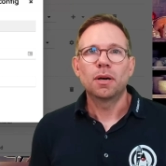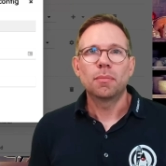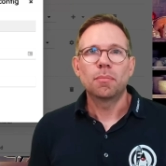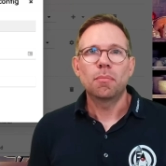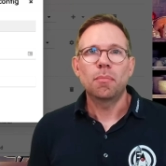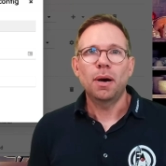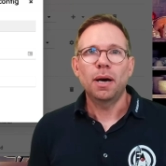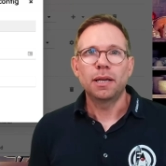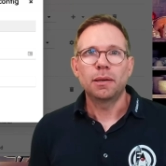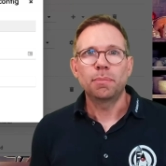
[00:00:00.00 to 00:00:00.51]

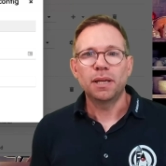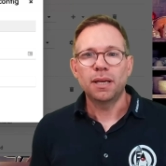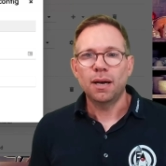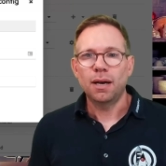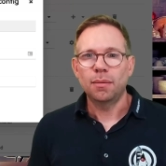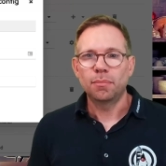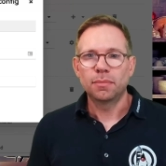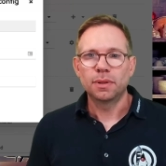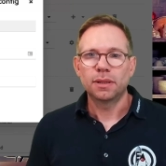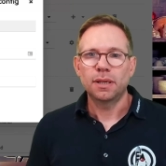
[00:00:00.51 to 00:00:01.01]
might
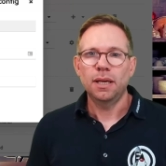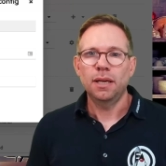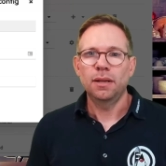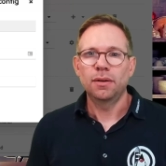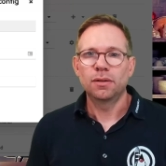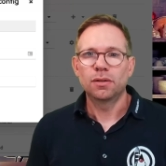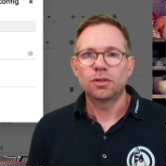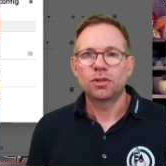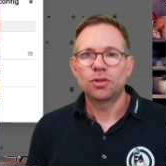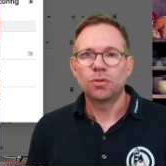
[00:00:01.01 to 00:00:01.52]
become
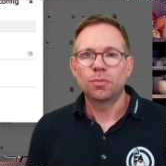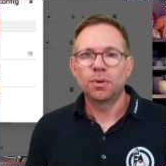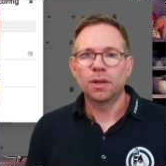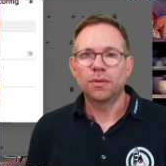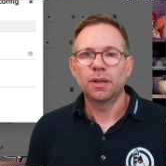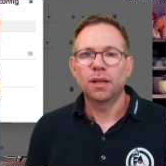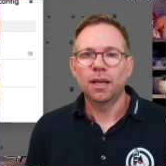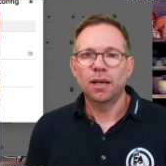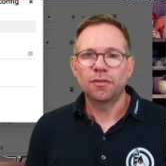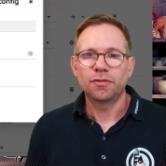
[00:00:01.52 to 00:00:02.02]
during
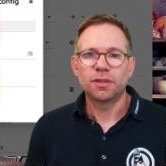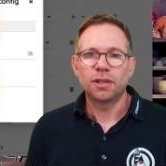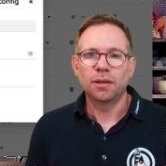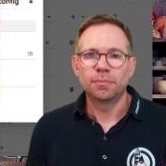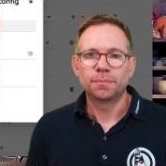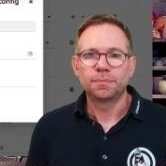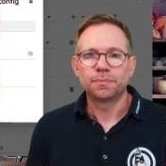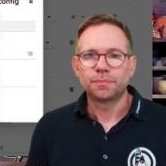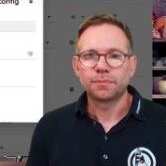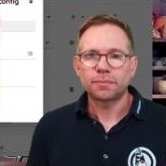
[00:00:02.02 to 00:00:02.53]
the
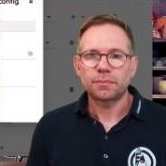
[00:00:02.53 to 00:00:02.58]
lifetime.